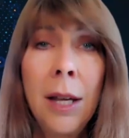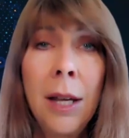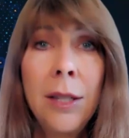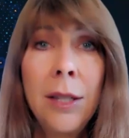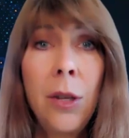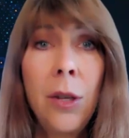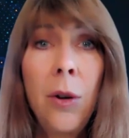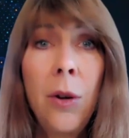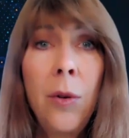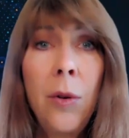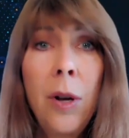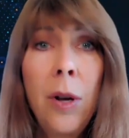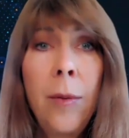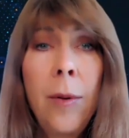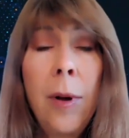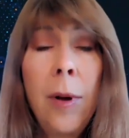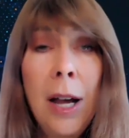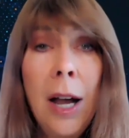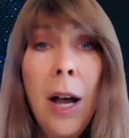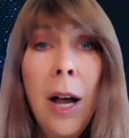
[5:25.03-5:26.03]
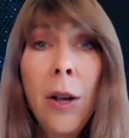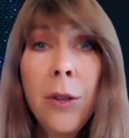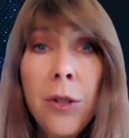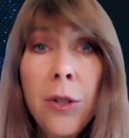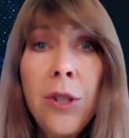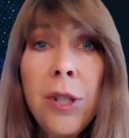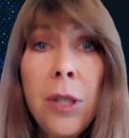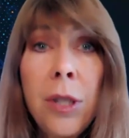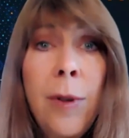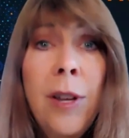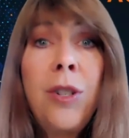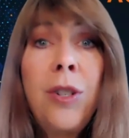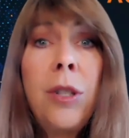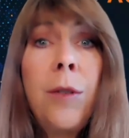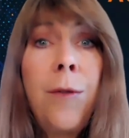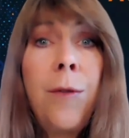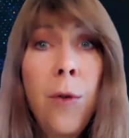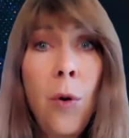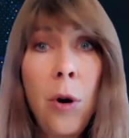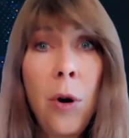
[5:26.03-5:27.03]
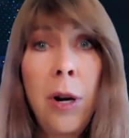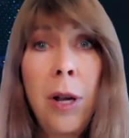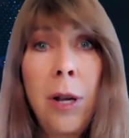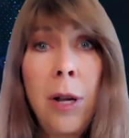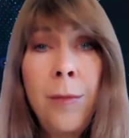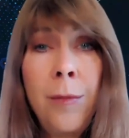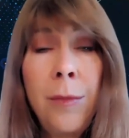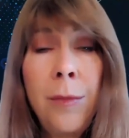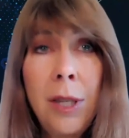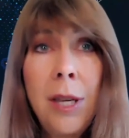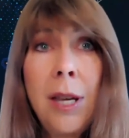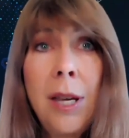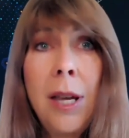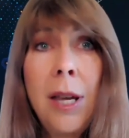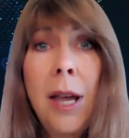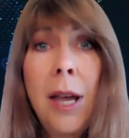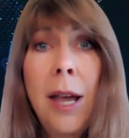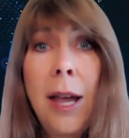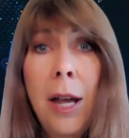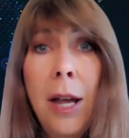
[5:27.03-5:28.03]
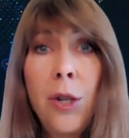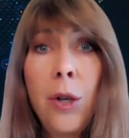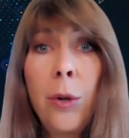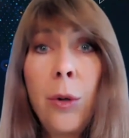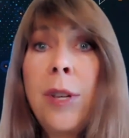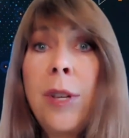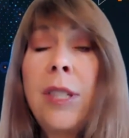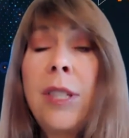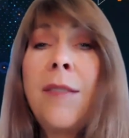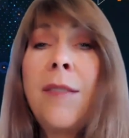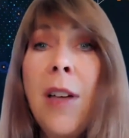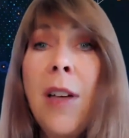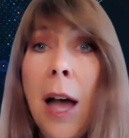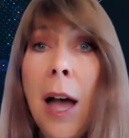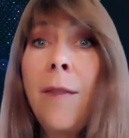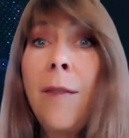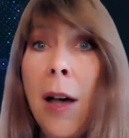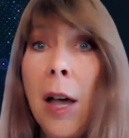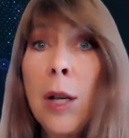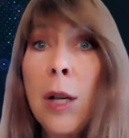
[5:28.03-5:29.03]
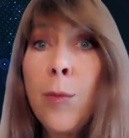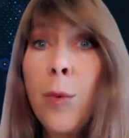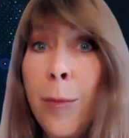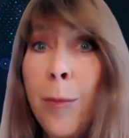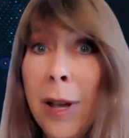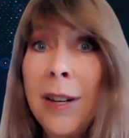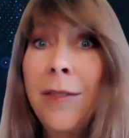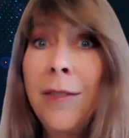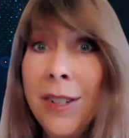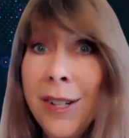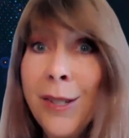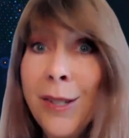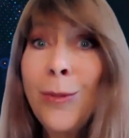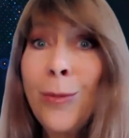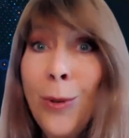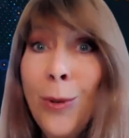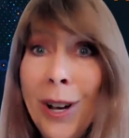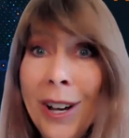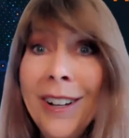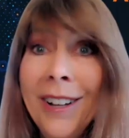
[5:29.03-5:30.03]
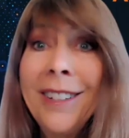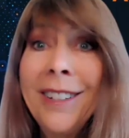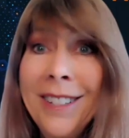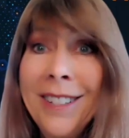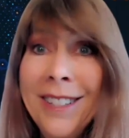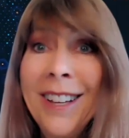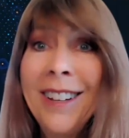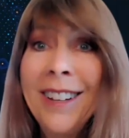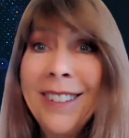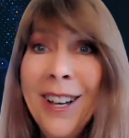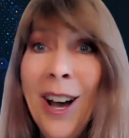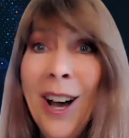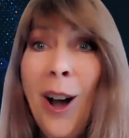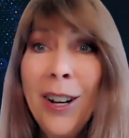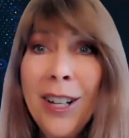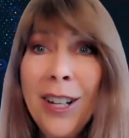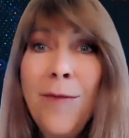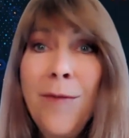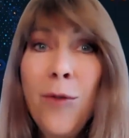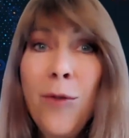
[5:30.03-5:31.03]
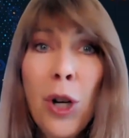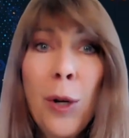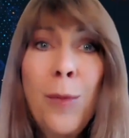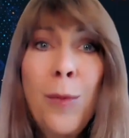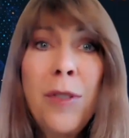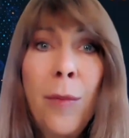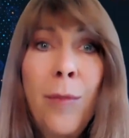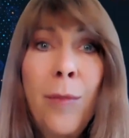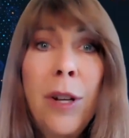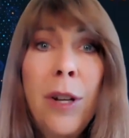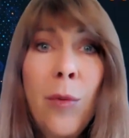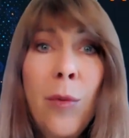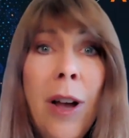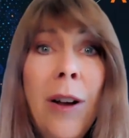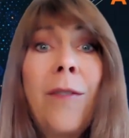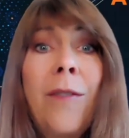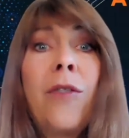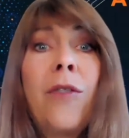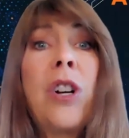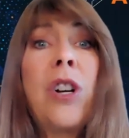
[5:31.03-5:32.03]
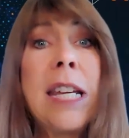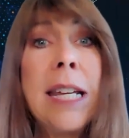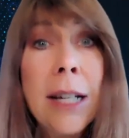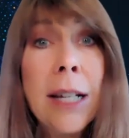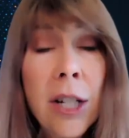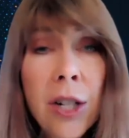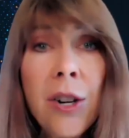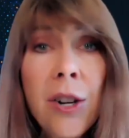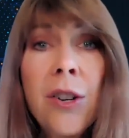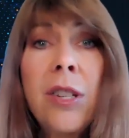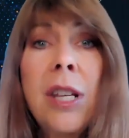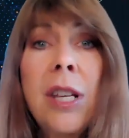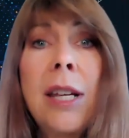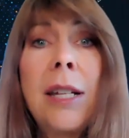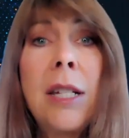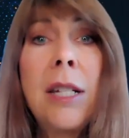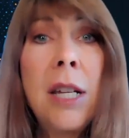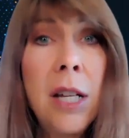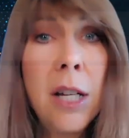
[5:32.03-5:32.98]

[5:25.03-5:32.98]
So I also just mentioned the forums, and you'll receive that valuable benefit as well. And the Augie forums have been around for years and